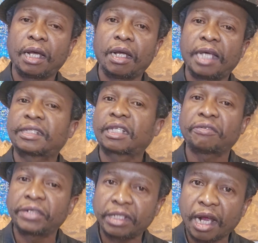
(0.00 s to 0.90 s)
has
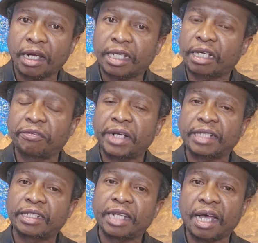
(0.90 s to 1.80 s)
given
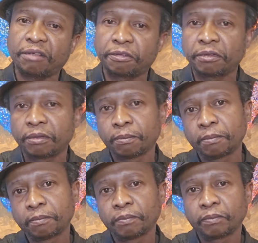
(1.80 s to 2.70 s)
us enough.
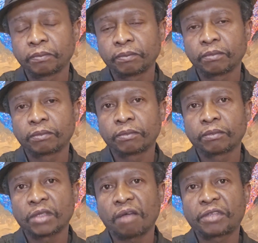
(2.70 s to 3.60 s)

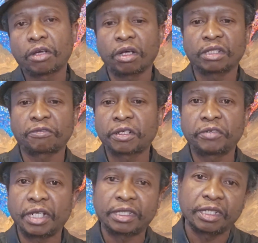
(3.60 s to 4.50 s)
Now, if the gods have
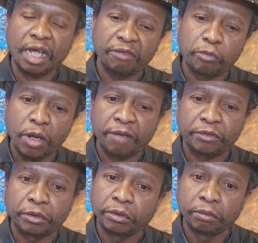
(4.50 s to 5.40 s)
given us enough, we have
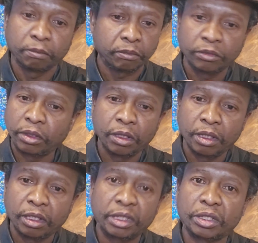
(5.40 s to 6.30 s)
to.
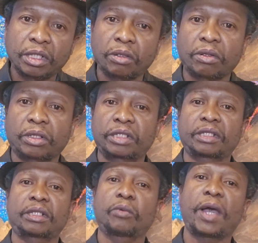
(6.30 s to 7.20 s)
This
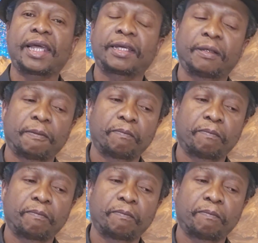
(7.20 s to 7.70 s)
is the way.